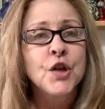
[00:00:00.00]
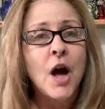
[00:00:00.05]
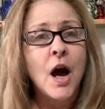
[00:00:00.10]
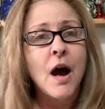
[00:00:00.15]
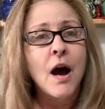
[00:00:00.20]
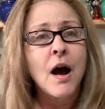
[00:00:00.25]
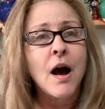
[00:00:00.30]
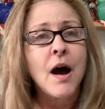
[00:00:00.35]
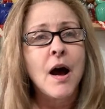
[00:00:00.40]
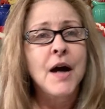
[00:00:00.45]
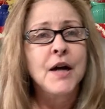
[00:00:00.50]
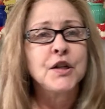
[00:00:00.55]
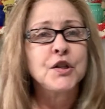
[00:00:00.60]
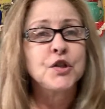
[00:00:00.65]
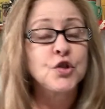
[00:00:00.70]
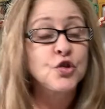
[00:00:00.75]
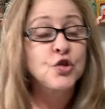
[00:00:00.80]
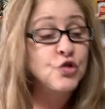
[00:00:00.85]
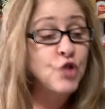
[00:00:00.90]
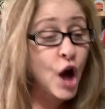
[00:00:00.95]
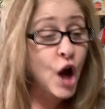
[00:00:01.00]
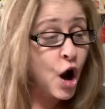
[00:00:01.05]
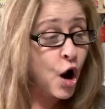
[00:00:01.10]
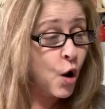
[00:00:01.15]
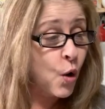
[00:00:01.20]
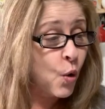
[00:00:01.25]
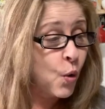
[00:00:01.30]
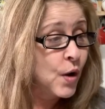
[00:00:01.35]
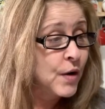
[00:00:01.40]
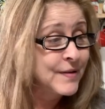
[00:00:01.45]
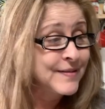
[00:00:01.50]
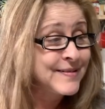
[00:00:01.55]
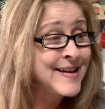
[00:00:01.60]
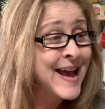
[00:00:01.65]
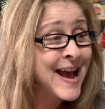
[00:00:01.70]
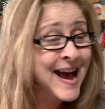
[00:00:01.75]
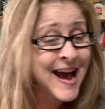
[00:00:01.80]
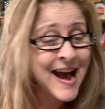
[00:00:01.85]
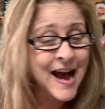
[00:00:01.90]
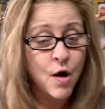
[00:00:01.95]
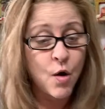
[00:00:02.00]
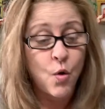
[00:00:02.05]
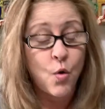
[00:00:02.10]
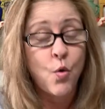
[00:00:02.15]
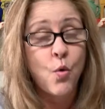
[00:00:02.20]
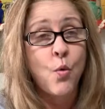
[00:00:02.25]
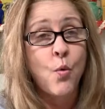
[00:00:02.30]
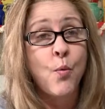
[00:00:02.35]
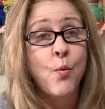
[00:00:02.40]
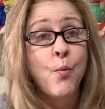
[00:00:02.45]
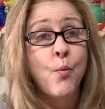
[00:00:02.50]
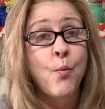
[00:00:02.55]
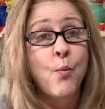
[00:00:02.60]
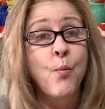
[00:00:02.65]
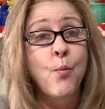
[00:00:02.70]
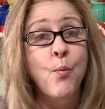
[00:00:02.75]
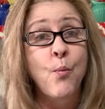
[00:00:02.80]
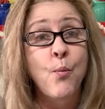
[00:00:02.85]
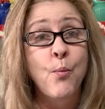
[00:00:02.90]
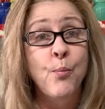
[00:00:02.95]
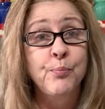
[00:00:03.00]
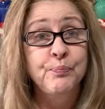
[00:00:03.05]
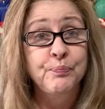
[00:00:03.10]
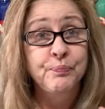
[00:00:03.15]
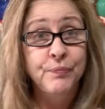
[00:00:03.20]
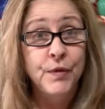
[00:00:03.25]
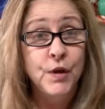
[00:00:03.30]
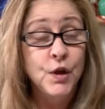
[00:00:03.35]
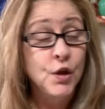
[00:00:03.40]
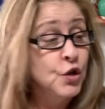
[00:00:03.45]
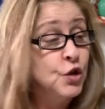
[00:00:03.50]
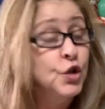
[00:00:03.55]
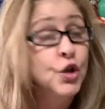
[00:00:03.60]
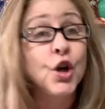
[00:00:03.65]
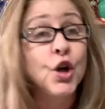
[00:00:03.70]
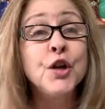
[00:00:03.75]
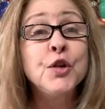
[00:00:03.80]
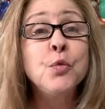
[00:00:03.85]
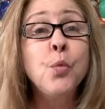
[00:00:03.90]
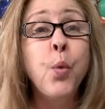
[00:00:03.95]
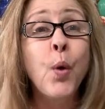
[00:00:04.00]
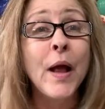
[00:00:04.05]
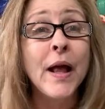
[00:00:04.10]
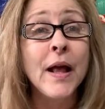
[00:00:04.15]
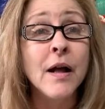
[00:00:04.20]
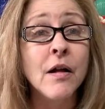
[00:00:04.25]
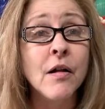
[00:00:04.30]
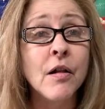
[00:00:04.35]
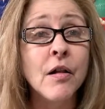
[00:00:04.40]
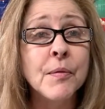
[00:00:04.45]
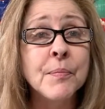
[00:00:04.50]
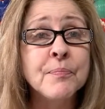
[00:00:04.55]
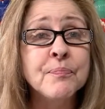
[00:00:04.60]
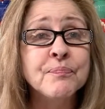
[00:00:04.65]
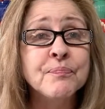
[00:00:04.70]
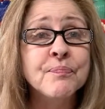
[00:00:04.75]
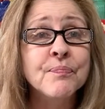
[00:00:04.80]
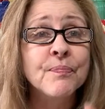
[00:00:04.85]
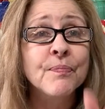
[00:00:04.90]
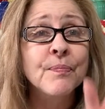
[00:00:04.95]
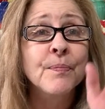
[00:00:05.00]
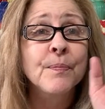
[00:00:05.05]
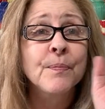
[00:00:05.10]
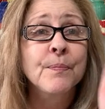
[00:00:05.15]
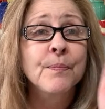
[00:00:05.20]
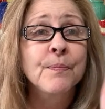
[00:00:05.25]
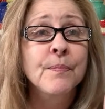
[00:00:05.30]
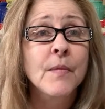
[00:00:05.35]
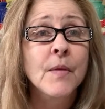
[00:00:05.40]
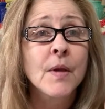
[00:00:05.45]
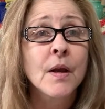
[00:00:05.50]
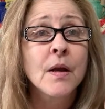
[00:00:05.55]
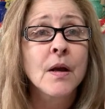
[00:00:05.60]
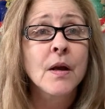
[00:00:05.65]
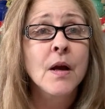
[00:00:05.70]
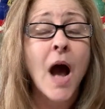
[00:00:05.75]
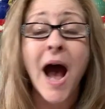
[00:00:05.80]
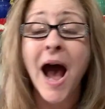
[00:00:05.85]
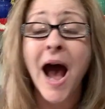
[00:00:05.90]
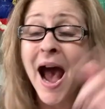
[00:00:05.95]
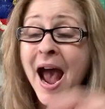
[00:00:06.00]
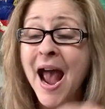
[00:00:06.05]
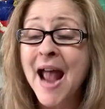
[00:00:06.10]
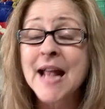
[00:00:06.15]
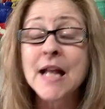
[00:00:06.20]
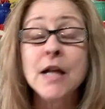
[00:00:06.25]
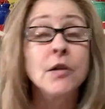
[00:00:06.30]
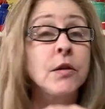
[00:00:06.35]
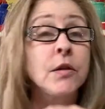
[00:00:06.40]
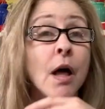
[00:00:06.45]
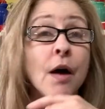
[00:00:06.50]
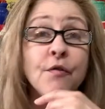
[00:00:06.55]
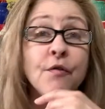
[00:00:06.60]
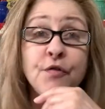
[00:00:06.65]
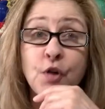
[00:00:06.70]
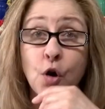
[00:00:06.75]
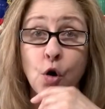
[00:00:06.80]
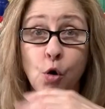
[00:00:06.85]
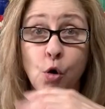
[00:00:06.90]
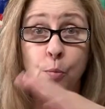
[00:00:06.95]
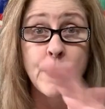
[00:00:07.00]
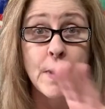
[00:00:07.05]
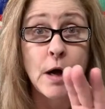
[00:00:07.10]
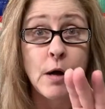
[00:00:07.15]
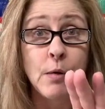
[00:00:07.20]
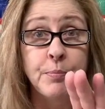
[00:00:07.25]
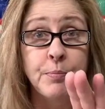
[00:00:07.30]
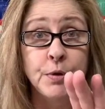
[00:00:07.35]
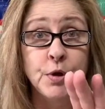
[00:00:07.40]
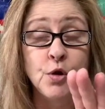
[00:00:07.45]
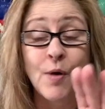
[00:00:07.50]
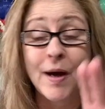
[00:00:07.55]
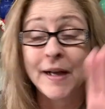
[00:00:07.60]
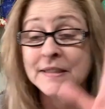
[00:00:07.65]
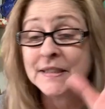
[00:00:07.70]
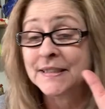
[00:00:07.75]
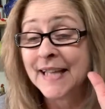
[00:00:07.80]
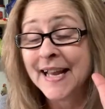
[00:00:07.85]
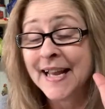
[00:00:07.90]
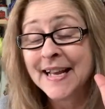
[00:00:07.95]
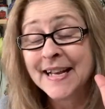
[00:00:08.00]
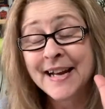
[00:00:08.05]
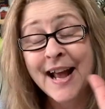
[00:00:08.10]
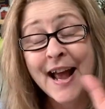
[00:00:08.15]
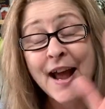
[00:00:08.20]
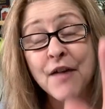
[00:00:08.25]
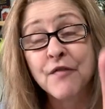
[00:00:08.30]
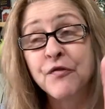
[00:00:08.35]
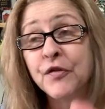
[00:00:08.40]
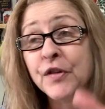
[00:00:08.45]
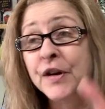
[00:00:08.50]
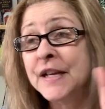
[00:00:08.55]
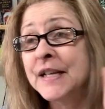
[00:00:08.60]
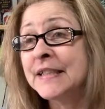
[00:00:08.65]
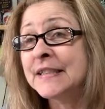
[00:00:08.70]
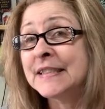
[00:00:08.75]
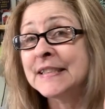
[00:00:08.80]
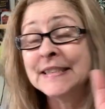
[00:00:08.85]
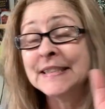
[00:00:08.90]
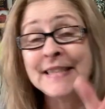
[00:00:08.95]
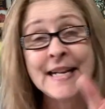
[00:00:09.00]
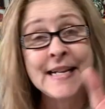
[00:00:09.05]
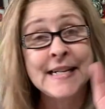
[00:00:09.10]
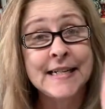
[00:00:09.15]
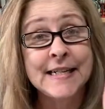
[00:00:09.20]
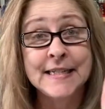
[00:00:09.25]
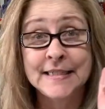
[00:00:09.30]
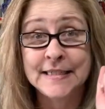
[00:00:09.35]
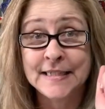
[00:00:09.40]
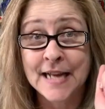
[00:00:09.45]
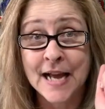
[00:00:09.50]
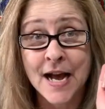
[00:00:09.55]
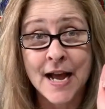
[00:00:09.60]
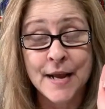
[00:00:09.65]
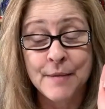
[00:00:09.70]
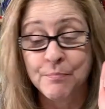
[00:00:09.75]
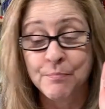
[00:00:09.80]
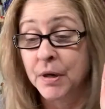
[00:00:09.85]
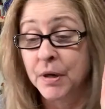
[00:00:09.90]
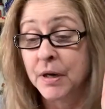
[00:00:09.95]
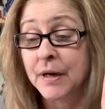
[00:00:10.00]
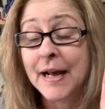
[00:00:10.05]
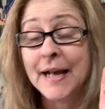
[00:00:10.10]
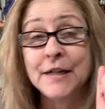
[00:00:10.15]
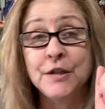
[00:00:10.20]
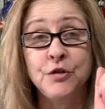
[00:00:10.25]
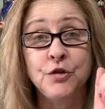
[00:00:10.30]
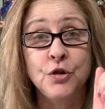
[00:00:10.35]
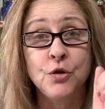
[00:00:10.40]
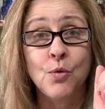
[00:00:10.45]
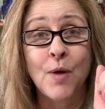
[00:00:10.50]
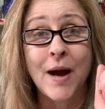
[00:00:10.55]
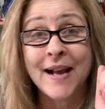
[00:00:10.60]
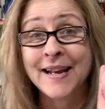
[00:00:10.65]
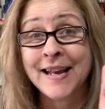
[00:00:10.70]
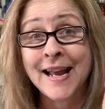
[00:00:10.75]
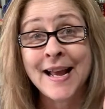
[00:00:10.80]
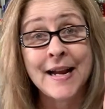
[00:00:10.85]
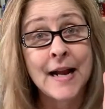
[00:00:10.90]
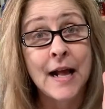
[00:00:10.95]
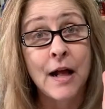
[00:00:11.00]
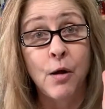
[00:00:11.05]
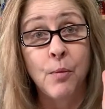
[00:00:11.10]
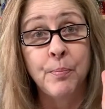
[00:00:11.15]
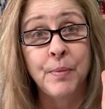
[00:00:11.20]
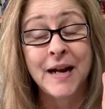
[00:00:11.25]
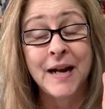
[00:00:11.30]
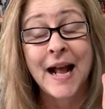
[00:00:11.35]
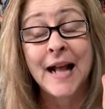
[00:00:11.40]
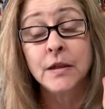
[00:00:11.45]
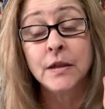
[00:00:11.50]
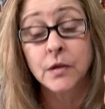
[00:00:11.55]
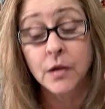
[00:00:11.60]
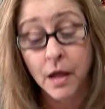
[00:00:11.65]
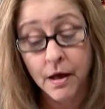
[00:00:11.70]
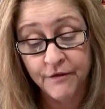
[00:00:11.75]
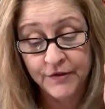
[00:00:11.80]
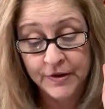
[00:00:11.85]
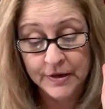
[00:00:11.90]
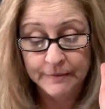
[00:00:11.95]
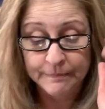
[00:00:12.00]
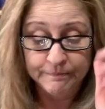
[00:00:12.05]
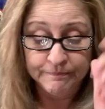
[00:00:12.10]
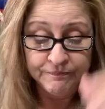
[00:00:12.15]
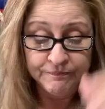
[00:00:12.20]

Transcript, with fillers: Uh, so, now, Goodwill I love cobalt blue. I say it every stinking time, but I do. I can't help it. I love it.